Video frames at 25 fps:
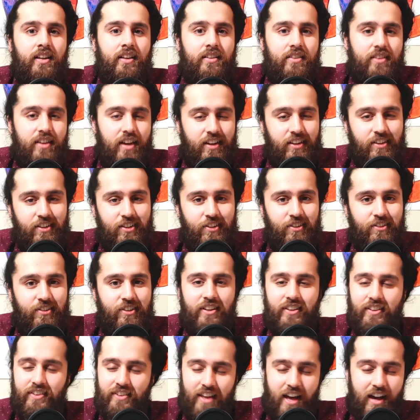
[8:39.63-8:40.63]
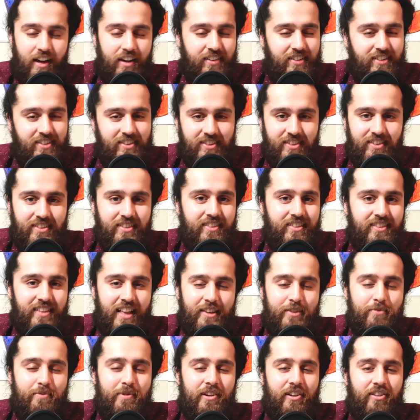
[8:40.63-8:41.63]
Thank you. That's
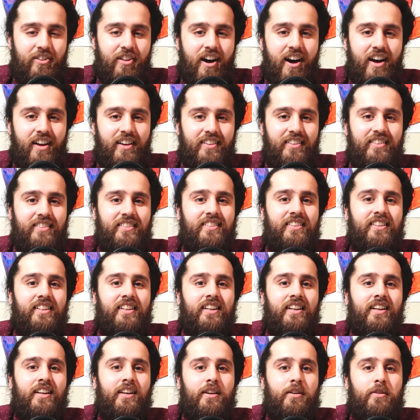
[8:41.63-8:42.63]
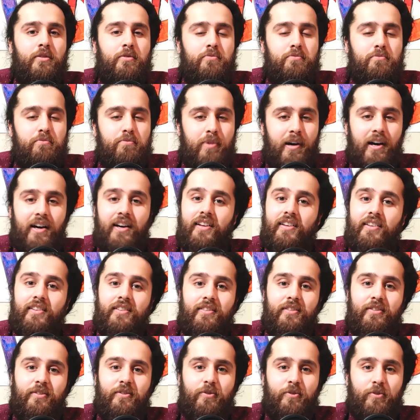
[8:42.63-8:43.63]
been a lot, but
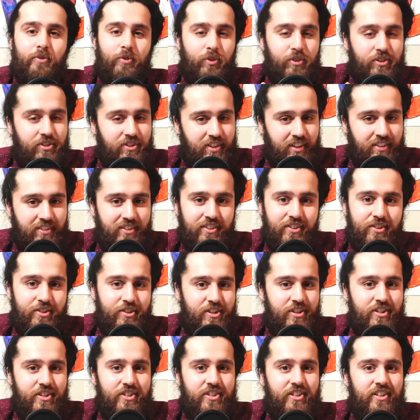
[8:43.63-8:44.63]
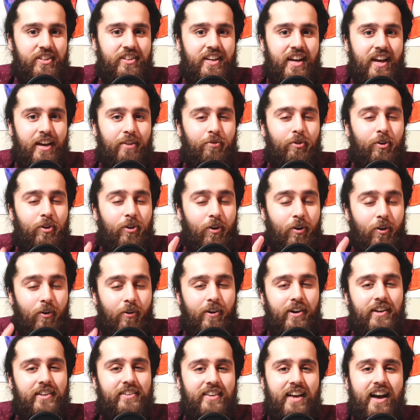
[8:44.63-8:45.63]
we'll stick to tradition and we'll
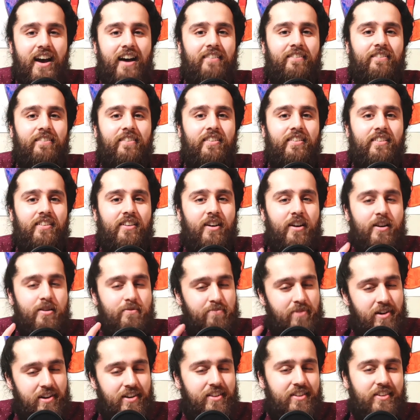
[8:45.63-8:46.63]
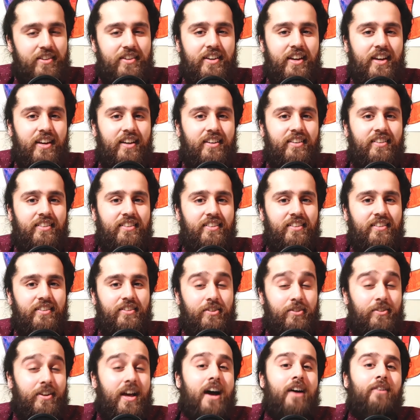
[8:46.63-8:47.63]
always have our pun of the day. So
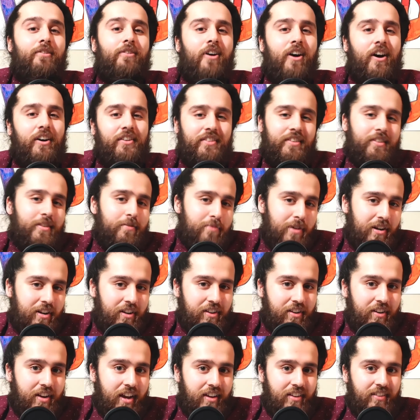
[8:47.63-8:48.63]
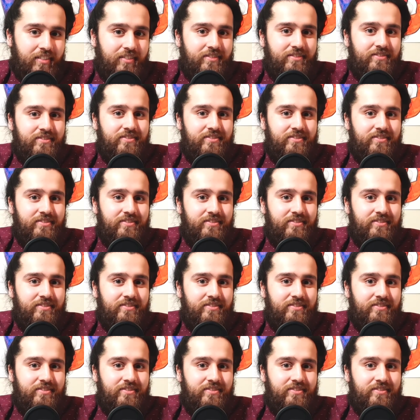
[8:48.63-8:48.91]
now, on to the pun of the day.